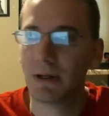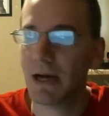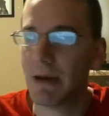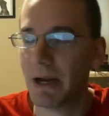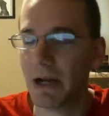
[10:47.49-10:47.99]

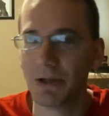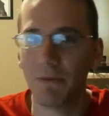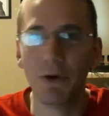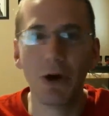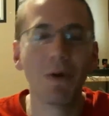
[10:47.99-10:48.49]
And also, if
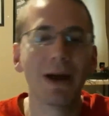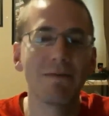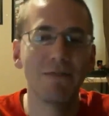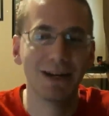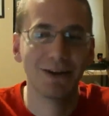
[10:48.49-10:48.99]
you know where I can
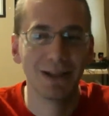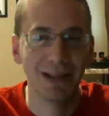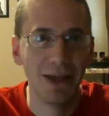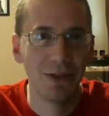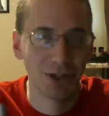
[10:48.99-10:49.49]
find a good
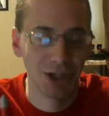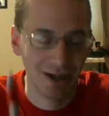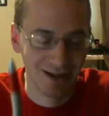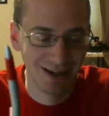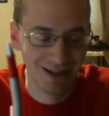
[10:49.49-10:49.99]
lathe
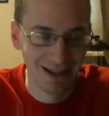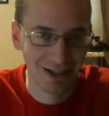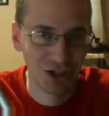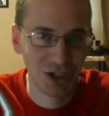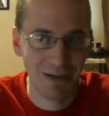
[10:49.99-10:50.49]
chuck that's
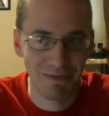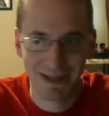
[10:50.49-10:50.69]
cheap,